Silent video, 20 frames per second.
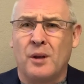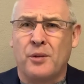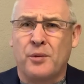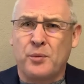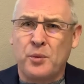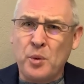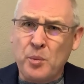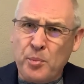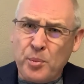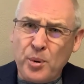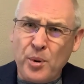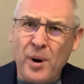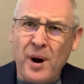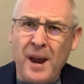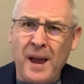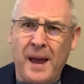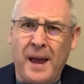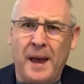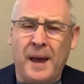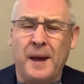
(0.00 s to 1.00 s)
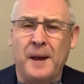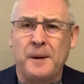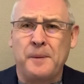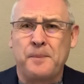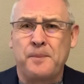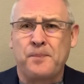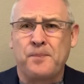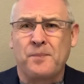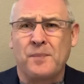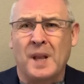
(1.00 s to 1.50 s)
through prayer
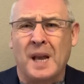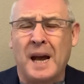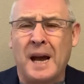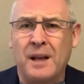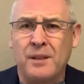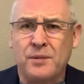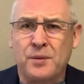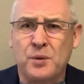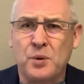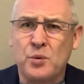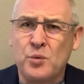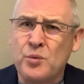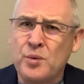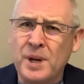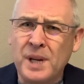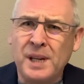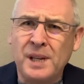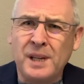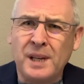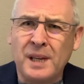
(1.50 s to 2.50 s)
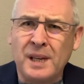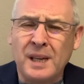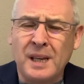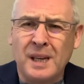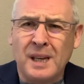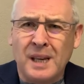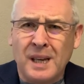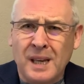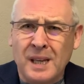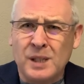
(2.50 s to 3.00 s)
and through
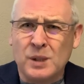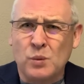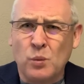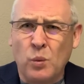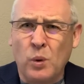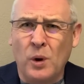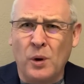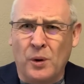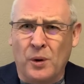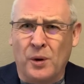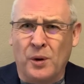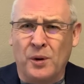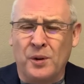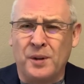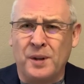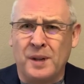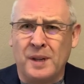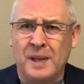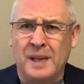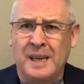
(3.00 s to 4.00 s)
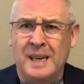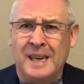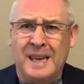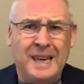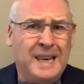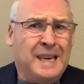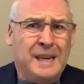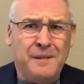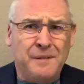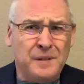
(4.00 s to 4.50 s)
reading His Word,
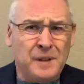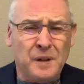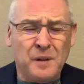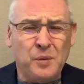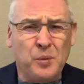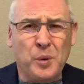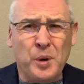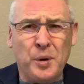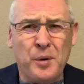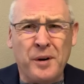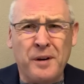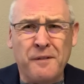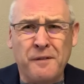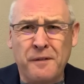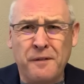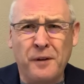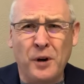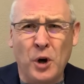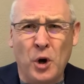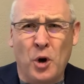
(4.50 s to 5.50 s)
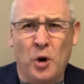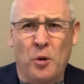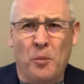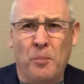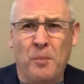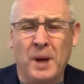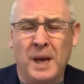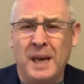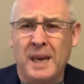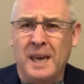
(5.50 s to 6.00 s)
even if we're
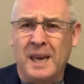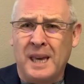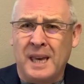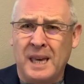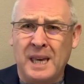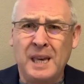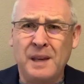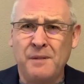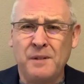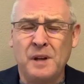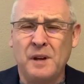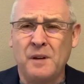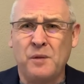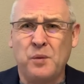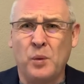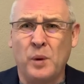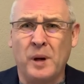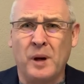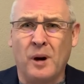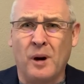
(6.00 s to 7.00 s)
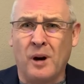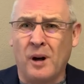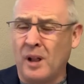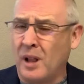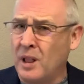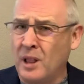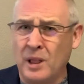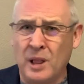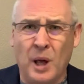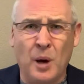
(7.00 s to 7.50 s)
infirm, even if we
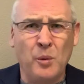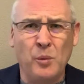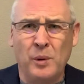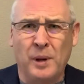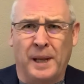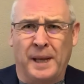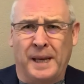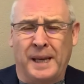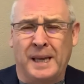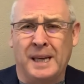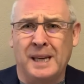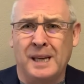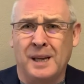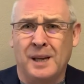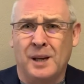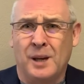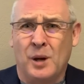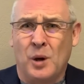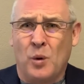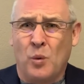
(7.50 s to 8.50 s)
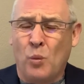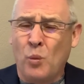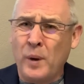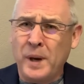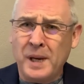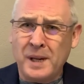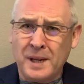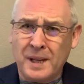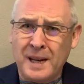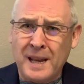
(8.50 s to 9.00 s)
are lonely,
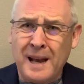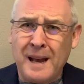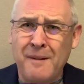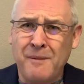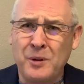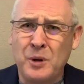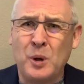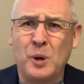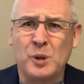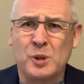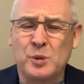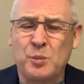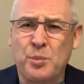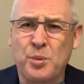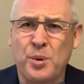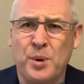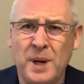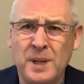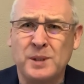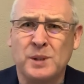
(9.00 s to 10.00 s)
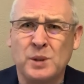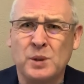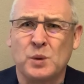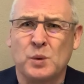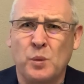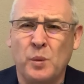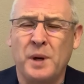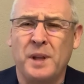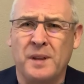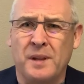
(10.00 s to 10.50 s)
we can have God's
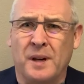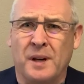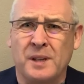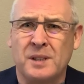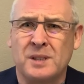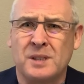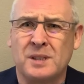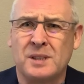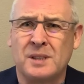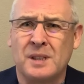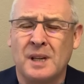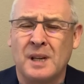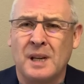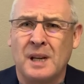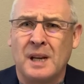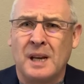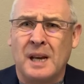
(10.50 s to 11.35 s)
presence with us